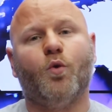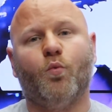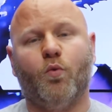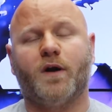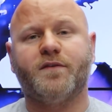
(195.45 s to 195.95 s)

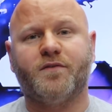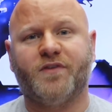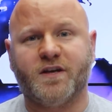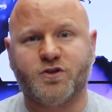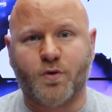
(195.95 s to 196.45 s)
one of the
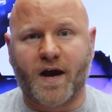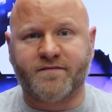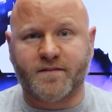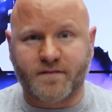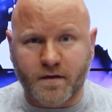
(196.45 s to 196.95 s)
things you
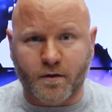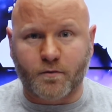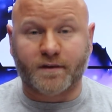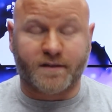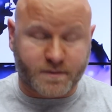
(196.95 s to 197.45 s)
have to
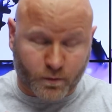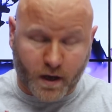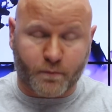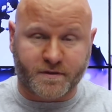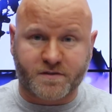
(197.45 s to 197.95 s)
do, at least where
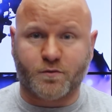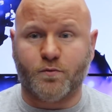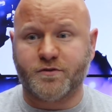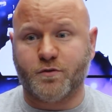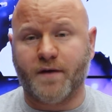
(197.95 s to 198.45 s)
I went to
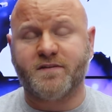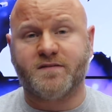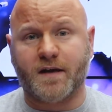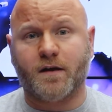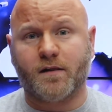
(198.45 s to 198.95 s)
school, is you have to
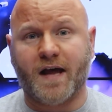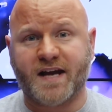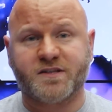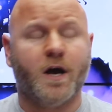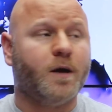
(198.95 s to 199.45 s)
take a
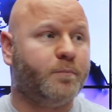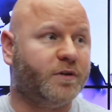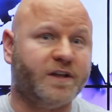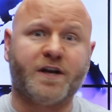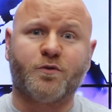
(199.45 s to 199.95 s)
class,
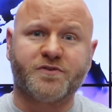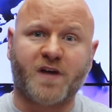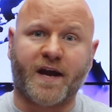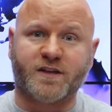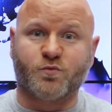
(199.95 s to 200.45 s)
Political
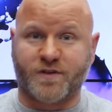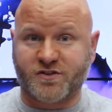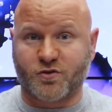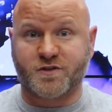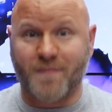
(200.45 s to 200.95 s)
Science
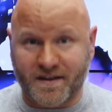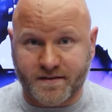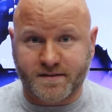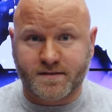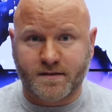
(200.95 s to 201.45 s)
Research
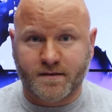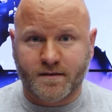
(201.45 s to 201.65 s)
Methods.